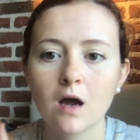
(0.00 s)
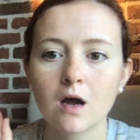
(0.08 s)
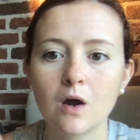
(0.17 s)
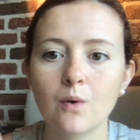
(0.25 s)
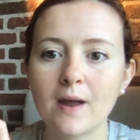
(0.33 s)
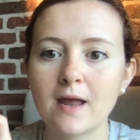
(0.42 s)

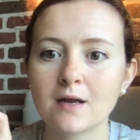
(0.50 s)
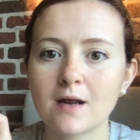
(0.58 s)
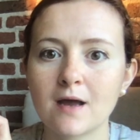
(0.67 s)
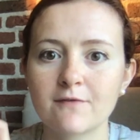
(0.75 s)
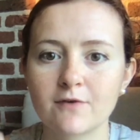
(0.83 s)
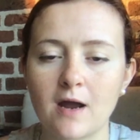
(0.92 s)
Oh, and
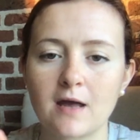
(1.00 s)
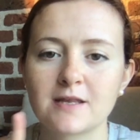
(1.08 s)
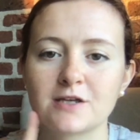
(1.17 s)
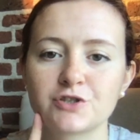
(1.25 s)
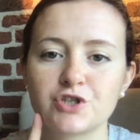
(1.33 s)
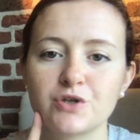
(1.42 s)
I forgot
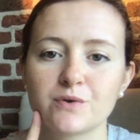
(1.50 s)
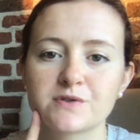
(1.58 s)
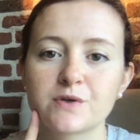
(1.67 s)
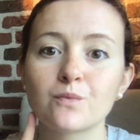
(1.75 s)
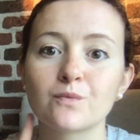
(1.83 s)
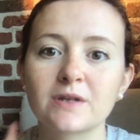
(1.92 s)
that she
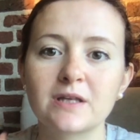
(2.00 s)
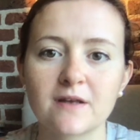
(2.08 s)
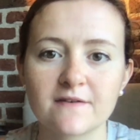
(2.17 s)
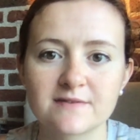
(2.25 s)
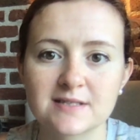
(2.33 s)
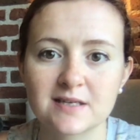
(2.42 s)
also really
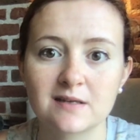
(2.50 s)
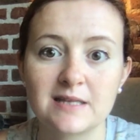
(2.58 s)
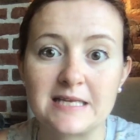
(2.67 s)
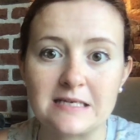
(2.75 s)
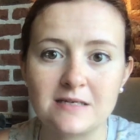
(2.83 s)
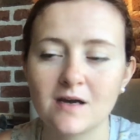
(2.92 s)
loves to
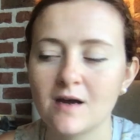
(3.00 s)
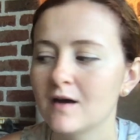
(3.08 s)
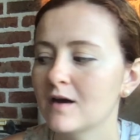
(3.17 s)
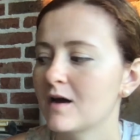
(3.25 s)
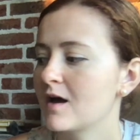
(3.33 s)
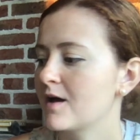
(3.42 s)
clean.
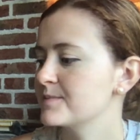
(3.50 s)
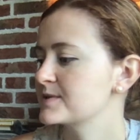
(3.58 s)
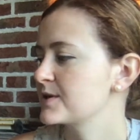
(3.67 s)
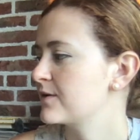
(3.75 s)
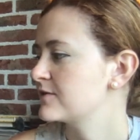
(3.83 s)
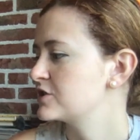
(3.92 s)

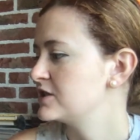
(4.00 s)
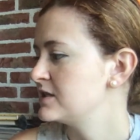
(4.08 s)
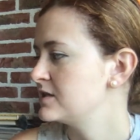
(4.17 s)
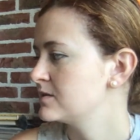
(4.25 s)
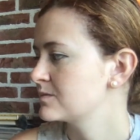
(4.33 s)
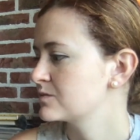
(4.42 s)
So if
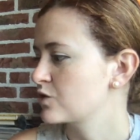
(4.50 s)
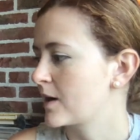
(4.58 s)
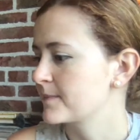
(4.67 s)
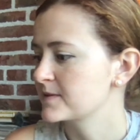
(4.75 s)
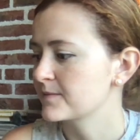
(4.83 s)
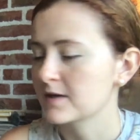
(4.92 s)
she
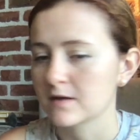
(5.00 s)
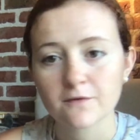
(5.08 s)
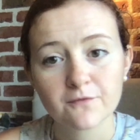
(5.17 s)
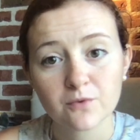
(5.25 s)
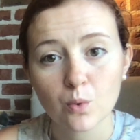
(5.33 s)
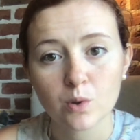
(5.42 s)
drops something on the
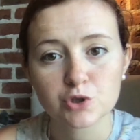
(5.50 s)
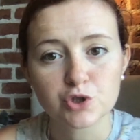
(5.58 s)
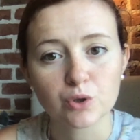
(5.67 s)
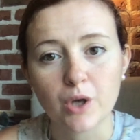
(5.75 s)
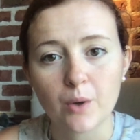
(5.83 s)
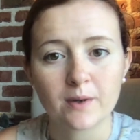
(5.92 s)
floor,
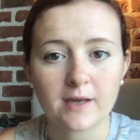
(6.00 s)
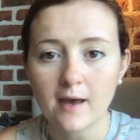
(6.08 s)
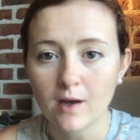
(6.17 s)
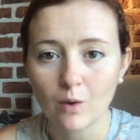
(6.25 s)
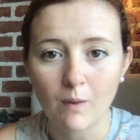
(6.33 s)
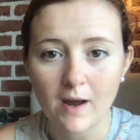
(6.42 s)
she'll go and
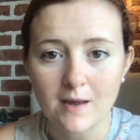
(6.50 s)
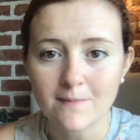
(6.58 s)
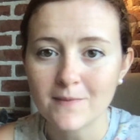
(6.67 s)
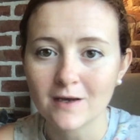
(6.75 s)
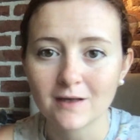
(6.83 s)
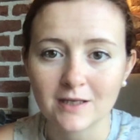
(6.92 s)
get a
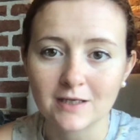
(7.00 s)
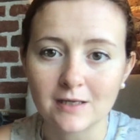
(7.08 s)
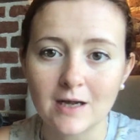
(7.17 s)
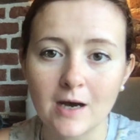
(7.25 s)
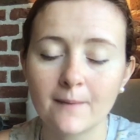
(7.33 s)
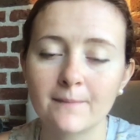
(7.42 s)
wipe and clean
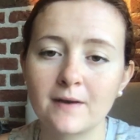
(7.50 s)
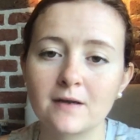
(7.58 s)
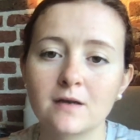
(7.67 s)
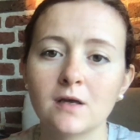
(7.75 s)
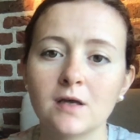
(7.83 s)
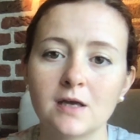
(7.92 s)
it up.
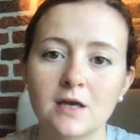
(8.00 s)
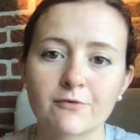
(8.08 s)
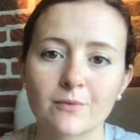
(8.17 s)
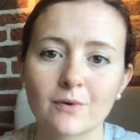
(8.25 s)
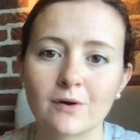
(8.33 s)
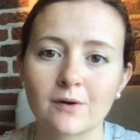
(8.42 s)
And if
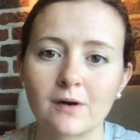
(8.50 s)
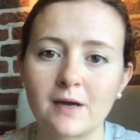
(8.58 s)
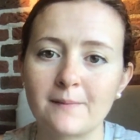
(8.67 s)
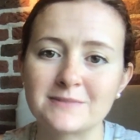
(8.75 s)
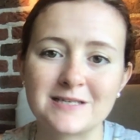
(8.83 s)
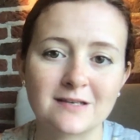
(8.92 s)
we're
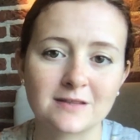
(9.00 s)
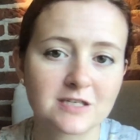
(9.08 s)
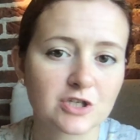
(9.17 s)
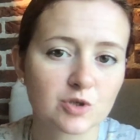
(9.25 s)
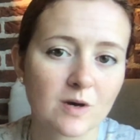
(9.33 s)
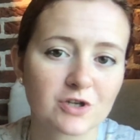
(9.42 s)
emptying the
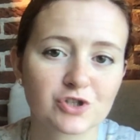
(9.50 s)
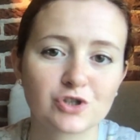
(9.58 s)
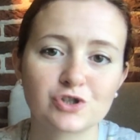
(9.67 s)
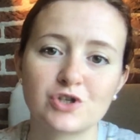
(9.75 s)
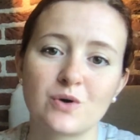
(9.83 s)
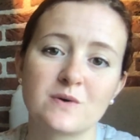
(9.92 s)
dishwasher,
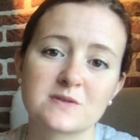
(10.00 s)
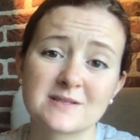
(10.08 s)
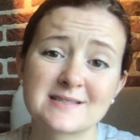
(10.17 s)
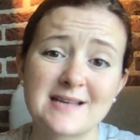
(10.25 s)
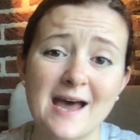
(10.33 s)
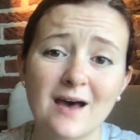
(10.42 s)
she always
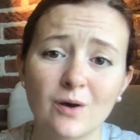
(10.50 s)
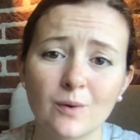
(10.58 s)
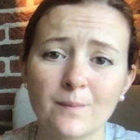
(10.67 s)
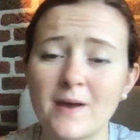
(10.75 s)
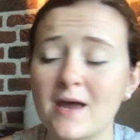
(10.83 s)
wants to help.